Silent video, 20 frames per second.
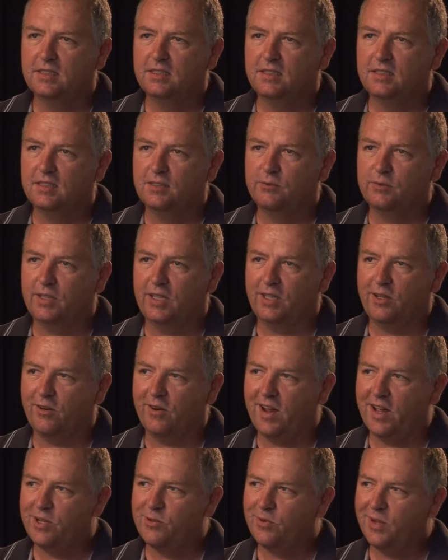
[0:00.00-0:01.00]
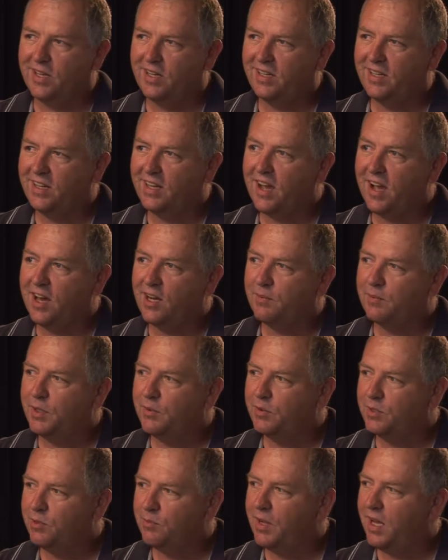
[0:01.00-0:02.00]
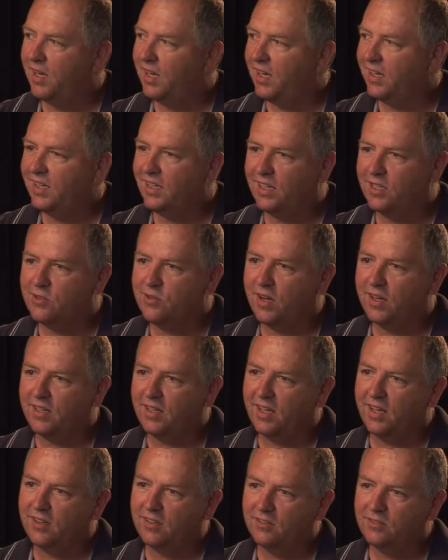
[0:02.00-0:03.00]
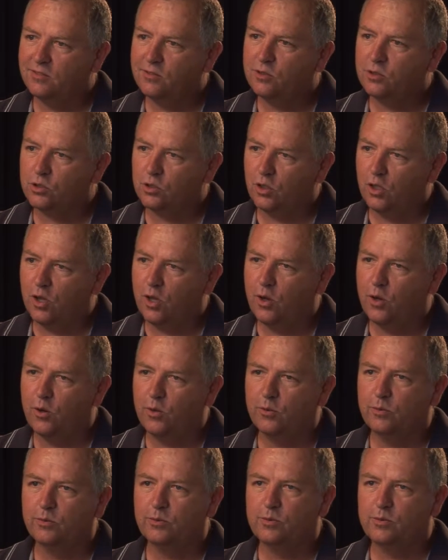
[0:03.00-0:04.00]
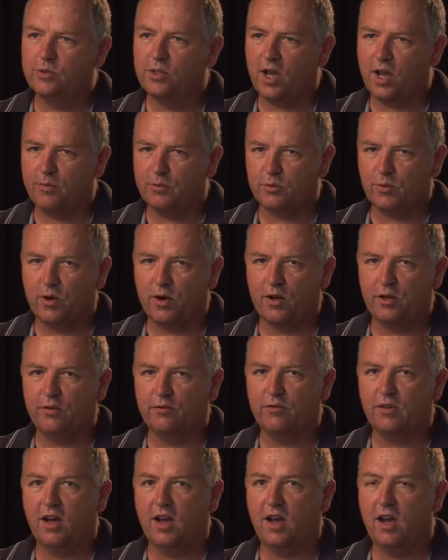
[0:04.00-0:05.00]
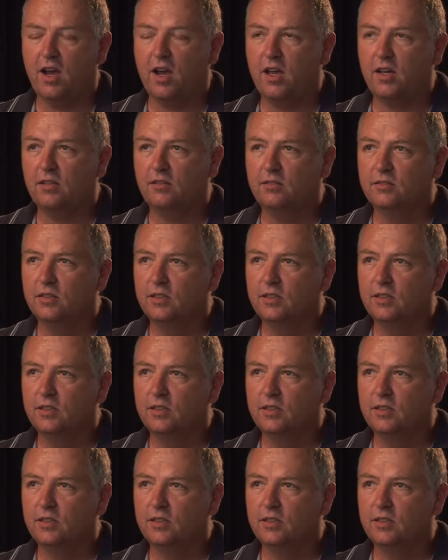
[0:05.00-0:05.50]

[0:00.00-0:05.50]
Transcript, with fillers: When I graduated, the economy was about like it is right now. Slow, jobs were hard to find.